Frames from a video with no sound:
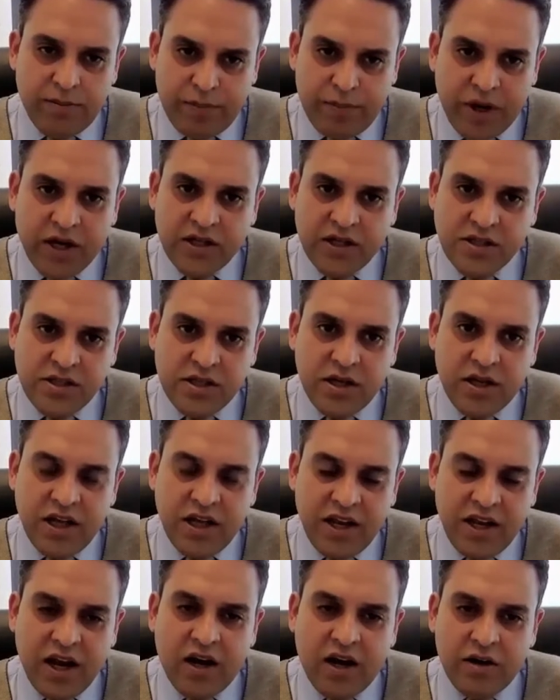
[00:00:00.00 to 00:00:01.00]
Pakistan
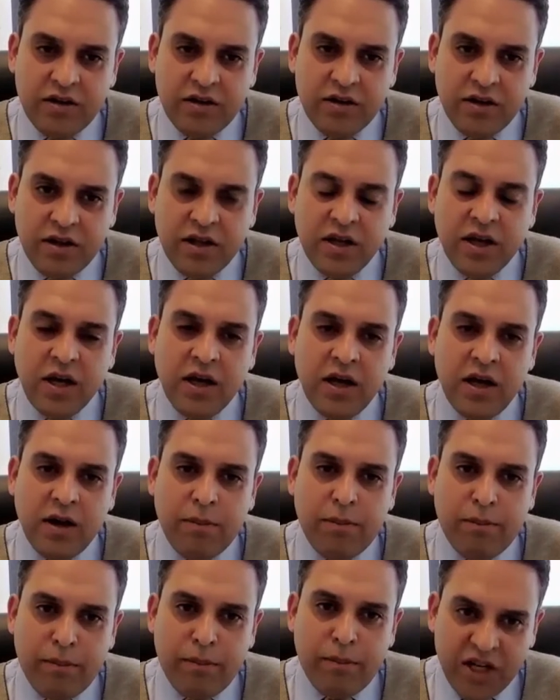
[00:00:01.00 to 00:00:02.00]
inherited
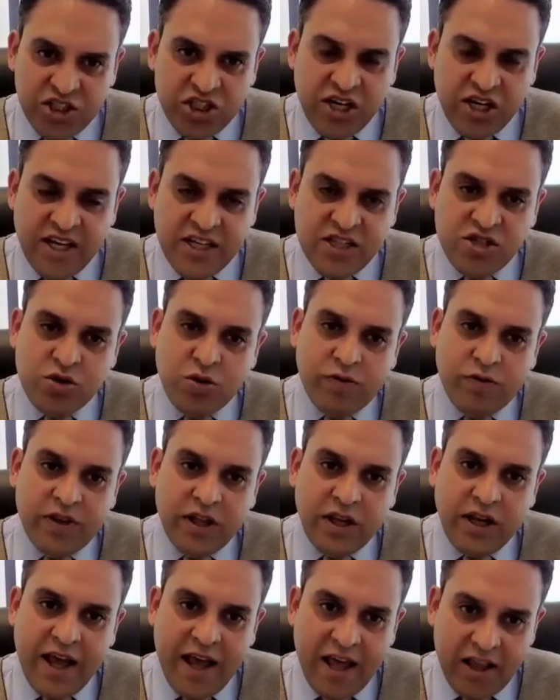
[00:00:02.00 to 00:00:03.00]
much less of
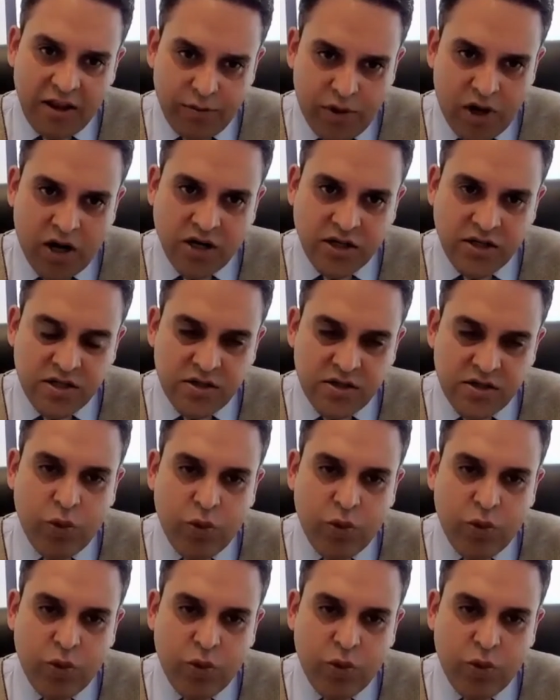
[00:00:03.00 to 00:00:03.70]
the landmass,